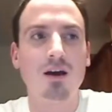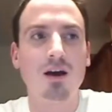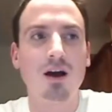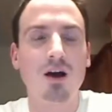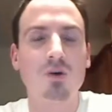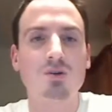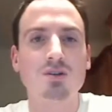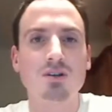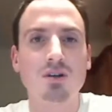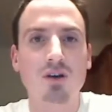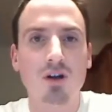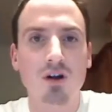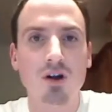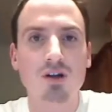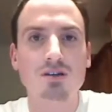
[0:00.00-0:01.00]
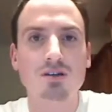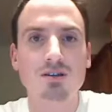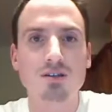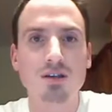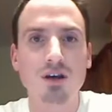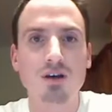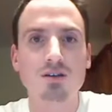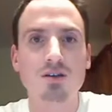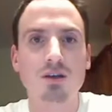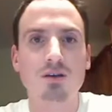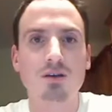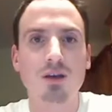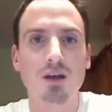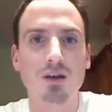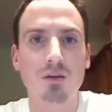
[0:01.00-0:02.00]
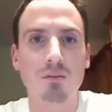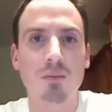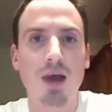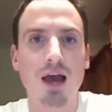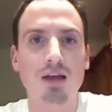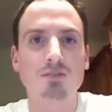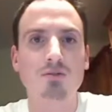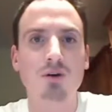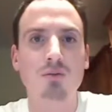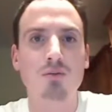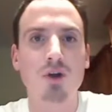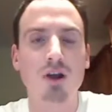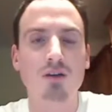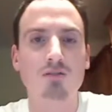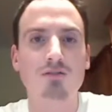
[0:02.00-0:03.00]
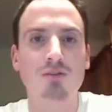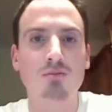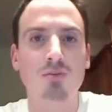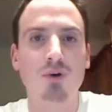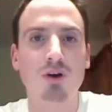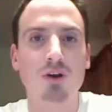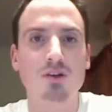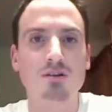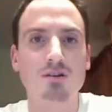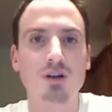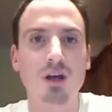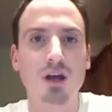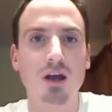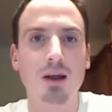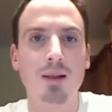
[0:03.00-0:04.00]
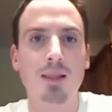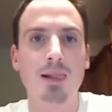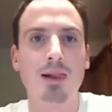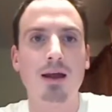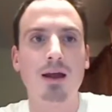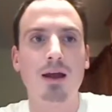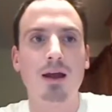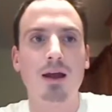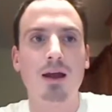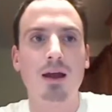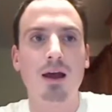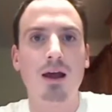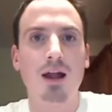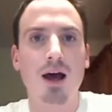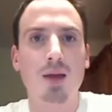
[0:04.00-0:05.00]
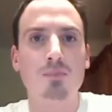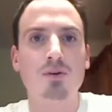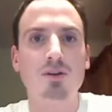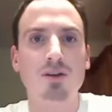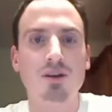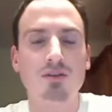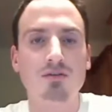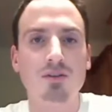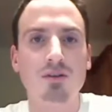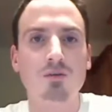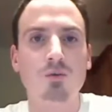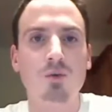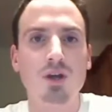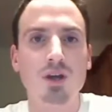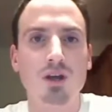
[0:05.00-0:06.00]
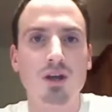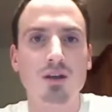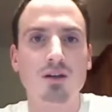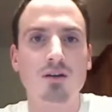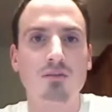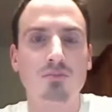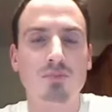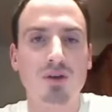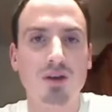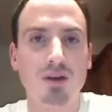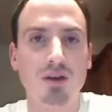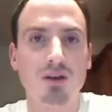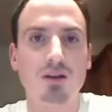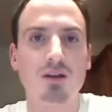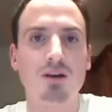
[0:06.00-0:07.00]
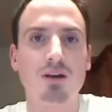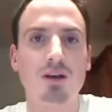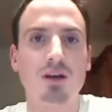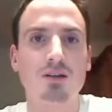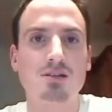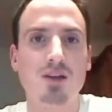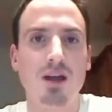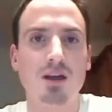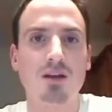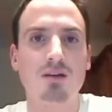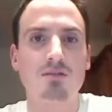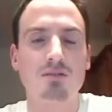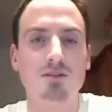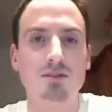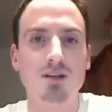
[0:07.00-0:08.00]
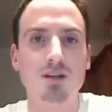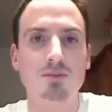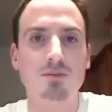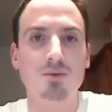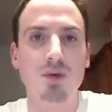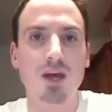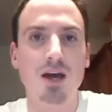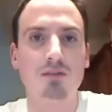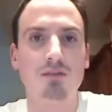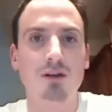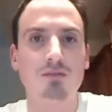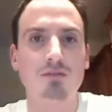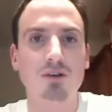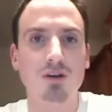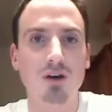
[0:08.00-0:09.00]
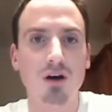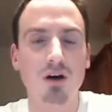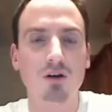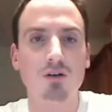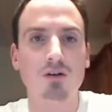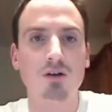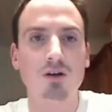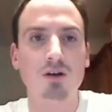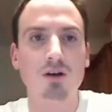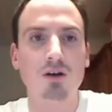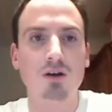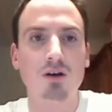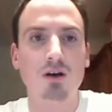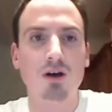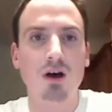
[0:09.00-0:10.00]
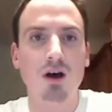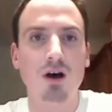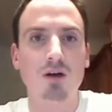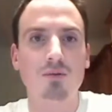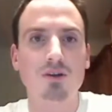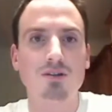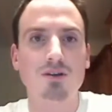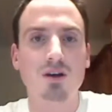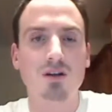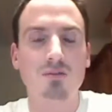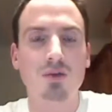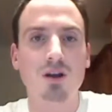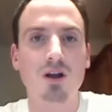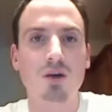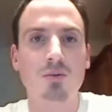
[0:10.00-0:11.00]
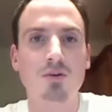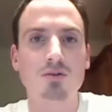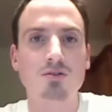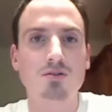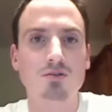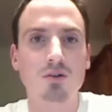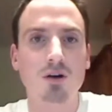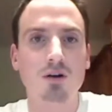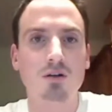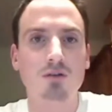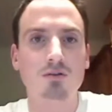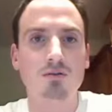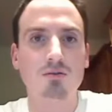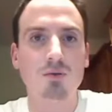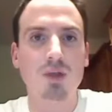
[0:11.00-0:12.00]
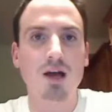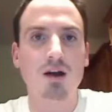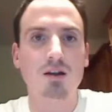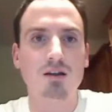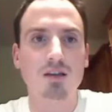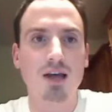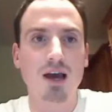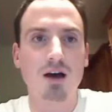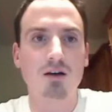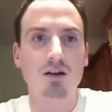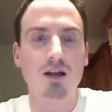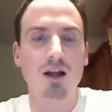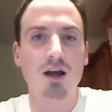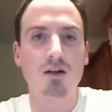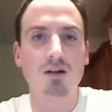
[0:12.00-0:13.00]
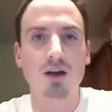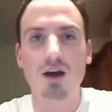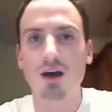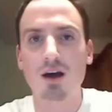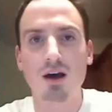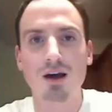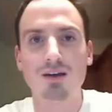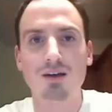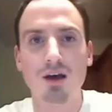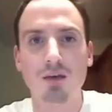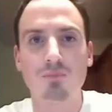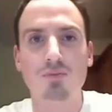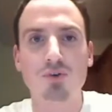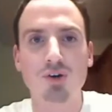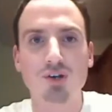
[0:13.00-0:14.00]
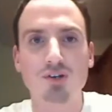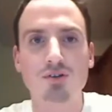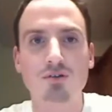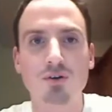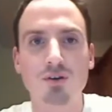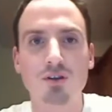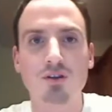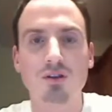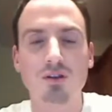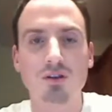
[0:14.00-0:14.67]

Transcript: I was encouraged to see us getting back to our brand of football yesterday, and I believe that we can compete against any of the teams we have left to go. It's going to be an uphill struggle, without a doubt, and I'm pretty sure that